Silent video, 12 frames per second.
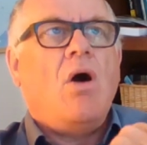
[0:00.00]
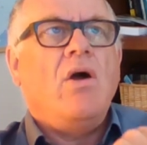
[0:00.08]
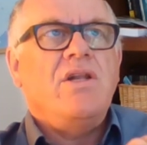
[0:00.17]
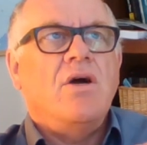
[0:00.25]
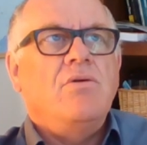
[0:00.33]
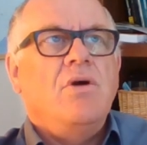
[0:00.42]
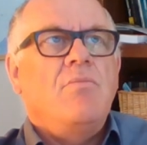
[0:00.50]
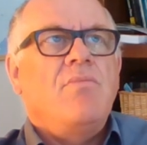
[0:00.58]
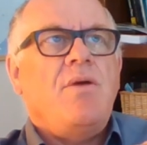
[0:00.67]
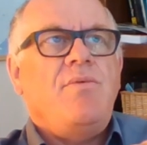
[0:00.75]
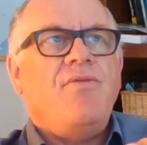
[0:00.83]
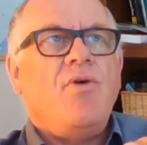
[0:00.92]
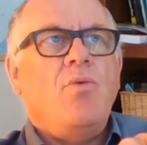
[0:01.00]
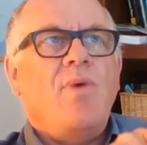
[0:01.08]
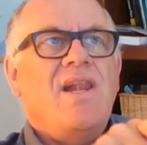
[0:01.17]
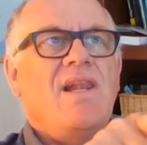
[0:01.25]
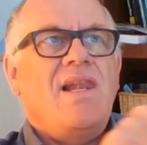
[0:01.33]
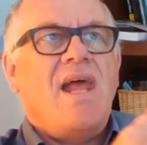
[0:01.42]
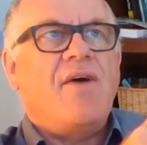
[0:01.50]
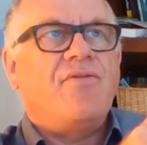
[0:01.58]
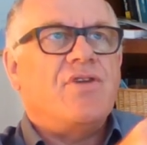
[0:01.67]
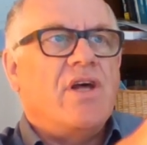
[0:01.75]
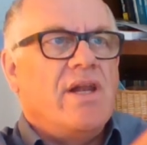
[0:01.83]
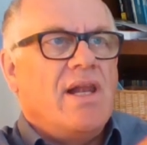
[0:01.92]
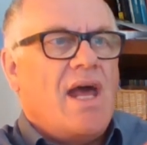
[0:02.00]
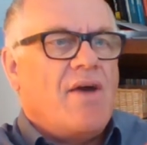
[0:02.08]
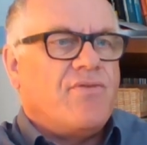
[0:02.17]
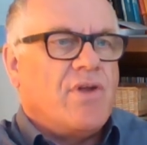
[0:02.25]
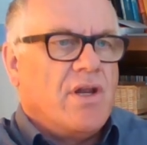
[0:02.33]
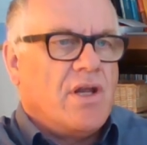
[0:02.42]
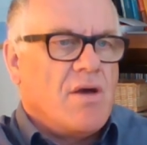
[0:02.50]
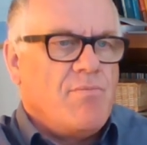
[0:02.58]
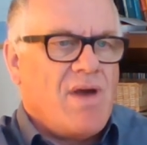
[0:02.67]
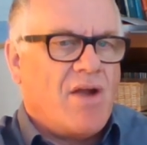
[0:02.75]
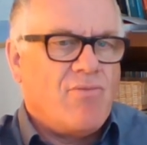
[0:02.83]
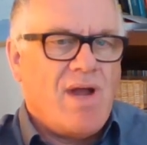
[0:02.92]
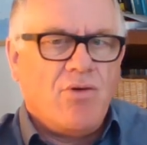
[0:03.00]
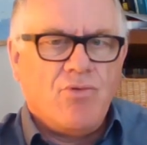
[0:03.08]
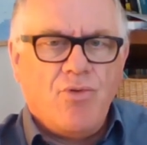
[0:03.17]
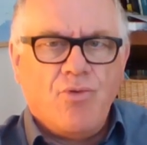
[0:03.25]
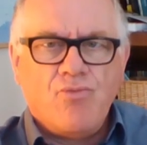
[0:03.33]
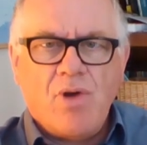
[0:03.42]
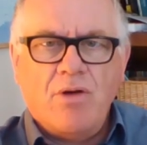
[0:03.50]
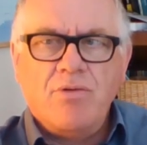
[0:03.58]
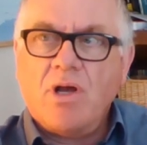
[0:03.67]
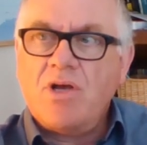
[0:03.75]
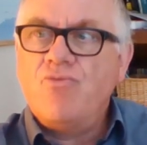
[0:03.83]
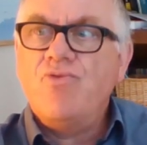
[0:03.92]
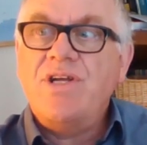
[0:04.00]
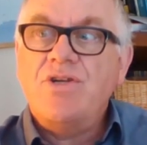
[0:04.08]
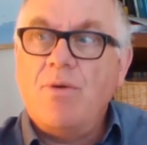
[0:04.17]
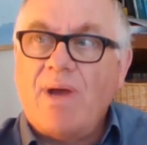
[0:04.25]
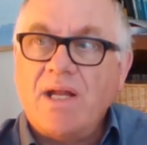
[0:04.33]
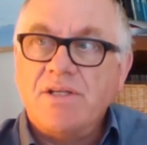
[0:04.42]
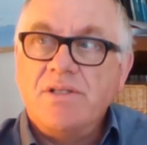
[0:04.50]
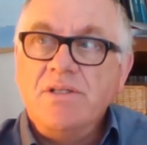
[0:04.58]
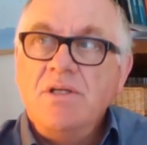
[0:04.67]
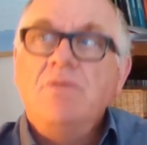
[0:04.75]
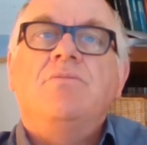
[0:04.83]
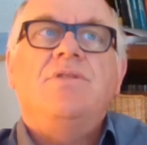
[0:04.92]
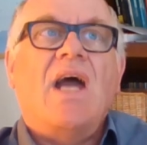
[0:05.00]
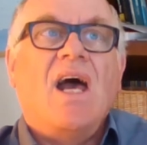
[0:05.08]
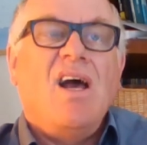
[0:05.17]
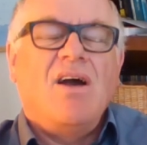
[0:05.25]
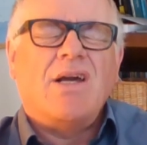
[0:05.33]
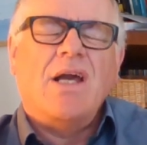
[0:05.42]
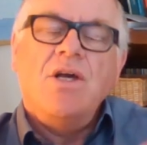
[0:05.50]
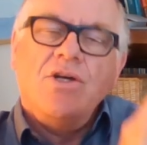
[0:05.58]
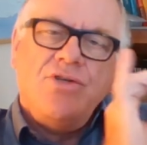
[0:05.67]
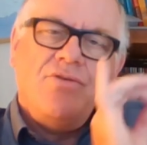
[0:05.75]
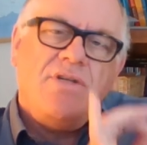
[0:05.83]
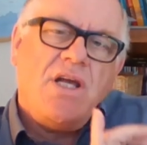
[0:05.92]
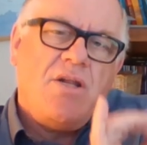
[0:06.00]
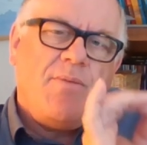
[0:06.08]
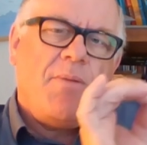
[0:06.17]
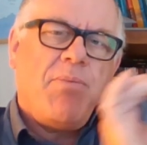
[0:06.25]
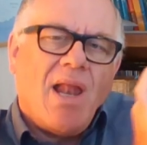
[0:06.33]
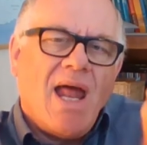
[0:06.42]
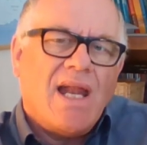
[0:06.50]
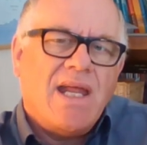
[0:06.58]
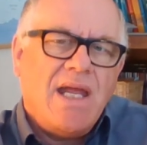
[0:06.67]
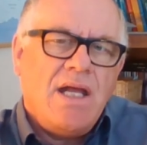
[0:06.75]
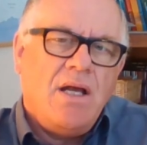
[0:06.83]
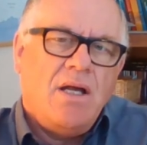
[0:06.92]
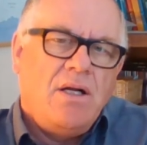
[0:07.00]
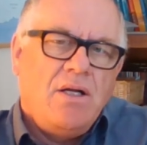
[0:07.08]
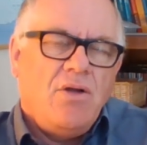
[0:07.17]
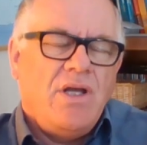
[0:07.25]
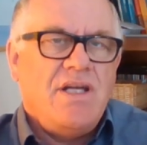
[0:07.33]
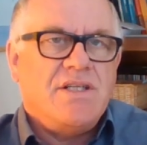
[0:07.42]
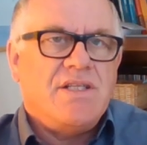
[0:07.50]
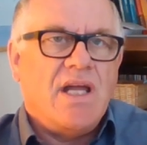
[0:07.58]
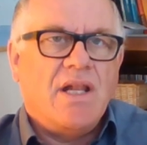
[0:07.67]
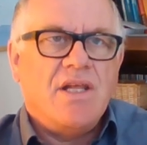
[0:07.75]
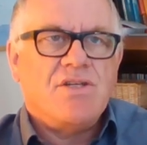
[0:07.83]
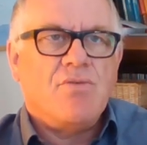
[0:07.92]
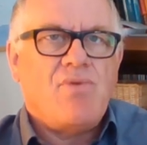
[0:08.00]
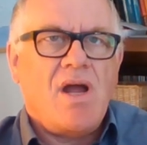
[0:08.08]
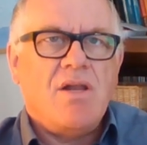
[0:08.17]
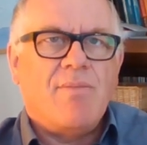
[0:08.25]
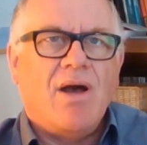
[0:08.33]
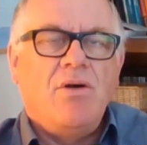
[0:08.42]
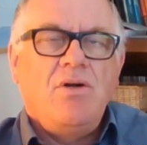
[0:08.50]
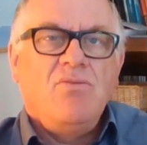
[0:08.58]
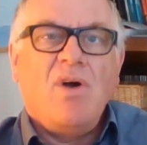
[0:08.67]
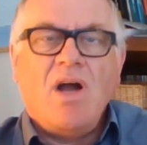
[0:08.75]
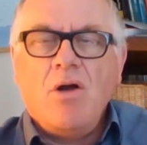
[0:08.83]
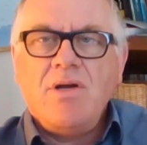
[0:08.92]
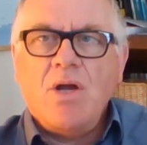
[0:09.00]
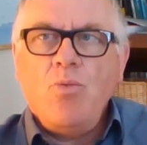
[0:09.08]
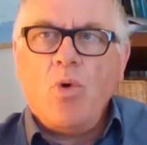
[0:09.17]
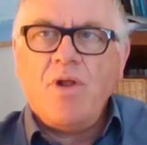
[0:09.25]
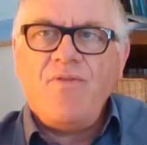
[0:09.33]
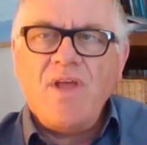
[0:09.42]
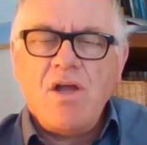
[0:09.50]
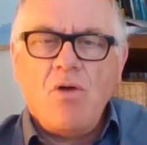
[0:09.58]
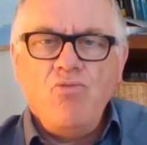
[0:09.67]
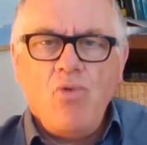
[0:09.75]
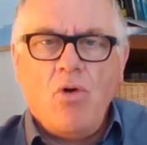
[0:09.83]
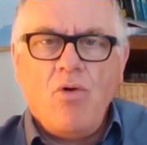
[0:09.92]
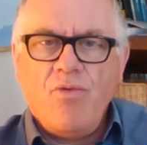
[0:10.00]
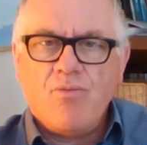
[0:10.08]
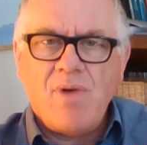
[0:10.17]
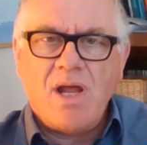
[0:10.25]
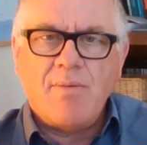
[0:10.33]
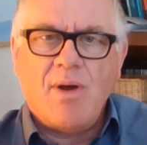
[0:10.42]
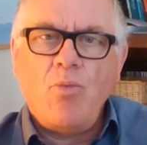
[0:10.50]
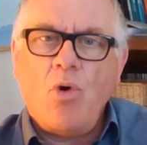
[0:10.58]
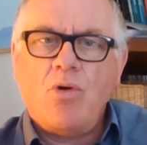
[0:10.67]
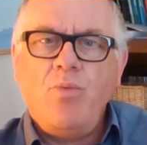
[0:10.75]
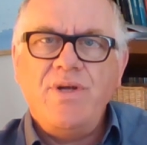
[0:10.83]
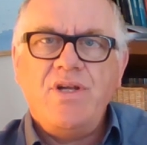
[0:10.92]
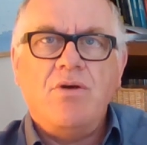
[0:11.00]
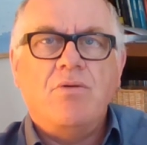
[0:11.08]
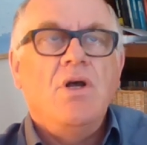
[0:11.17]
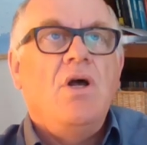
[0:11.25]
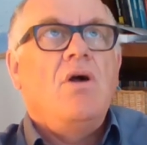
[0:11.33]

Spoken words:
I know, maybe if I went left and come back round on the road, I could redo it. Yeah, okay. So you need to be planning each thing. There's a roundabout, right? Okay, what if they go wrong on the roundabout? What could we do?